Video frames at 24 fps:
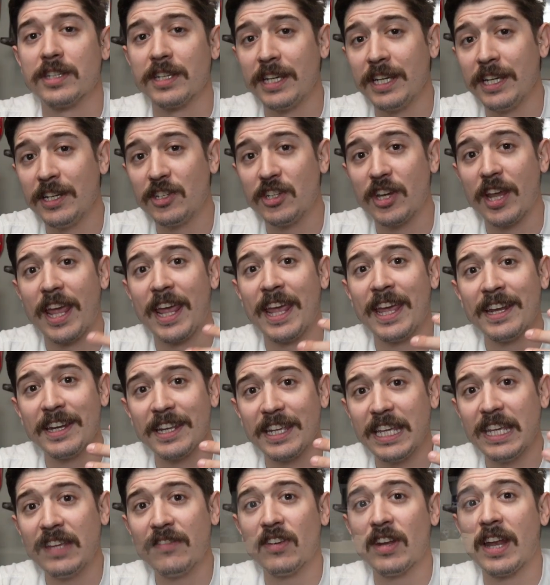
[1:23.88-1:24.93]
each and
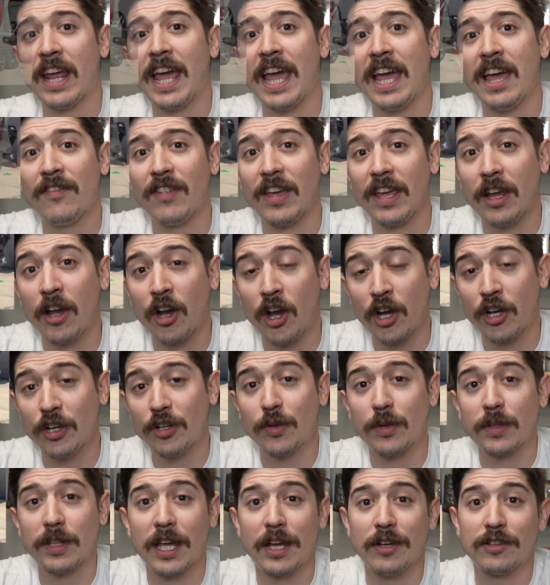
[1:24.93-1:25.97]
even have a
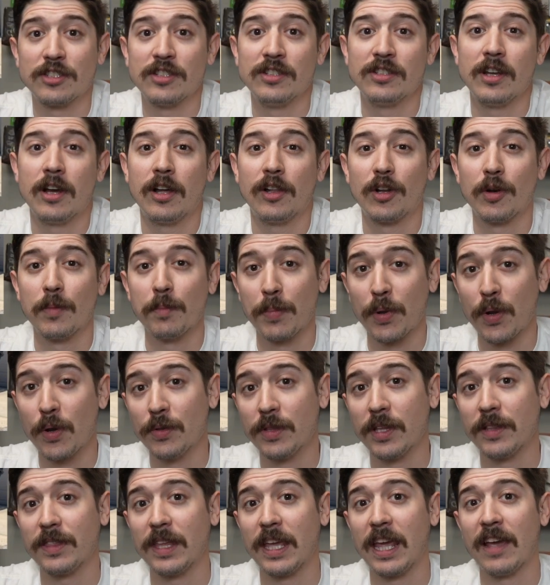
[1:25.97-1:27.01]
$100,000 boat
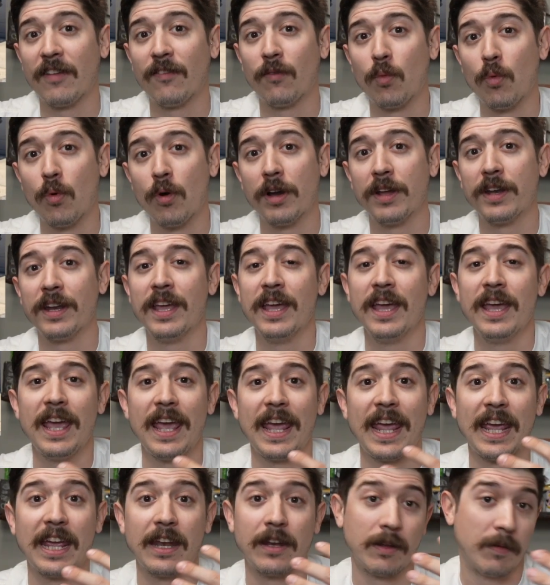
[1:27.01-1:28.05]
that they have won
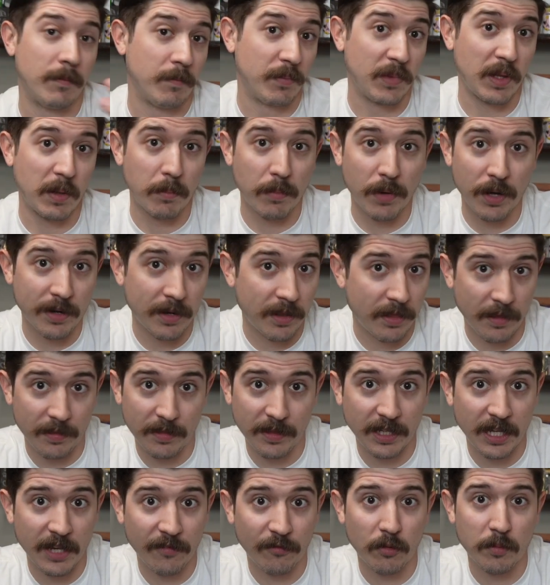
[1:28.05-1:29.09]
and the money that they
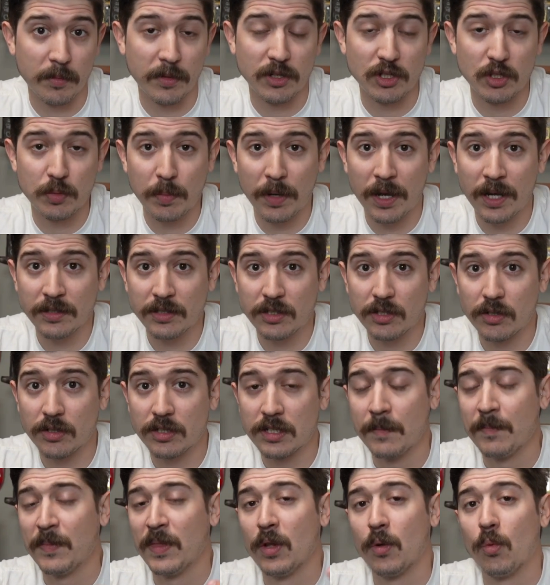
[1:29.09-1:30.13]
get from their sponsors,
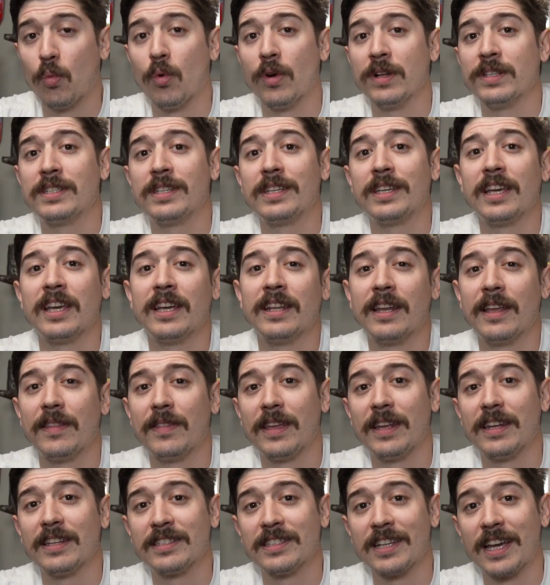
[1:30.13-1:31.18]
once again,
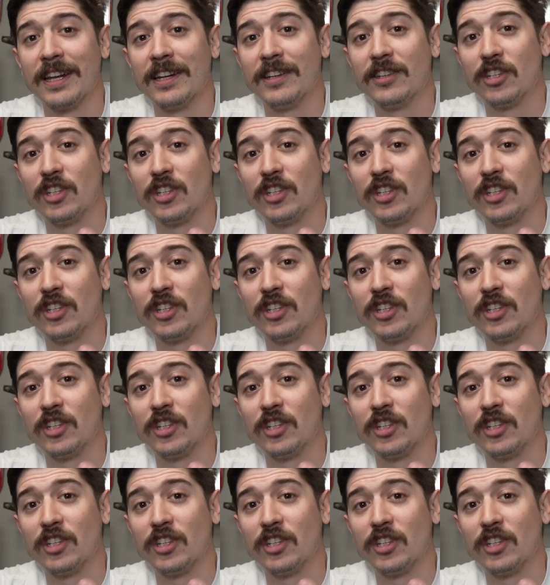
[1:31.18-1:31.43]
they decided to